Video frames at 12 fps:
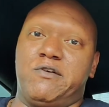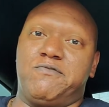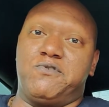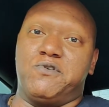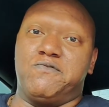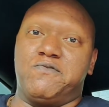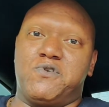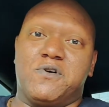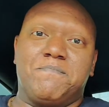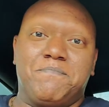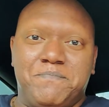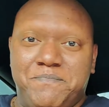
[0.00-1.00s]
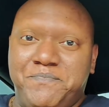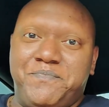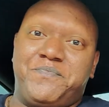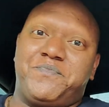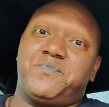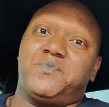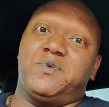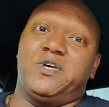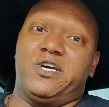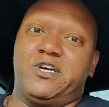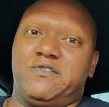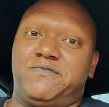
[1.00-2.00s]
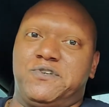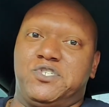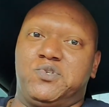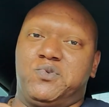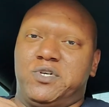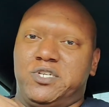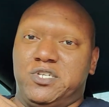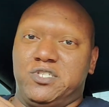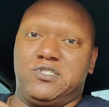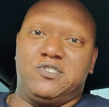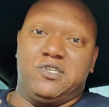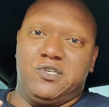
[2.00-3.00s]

for showing us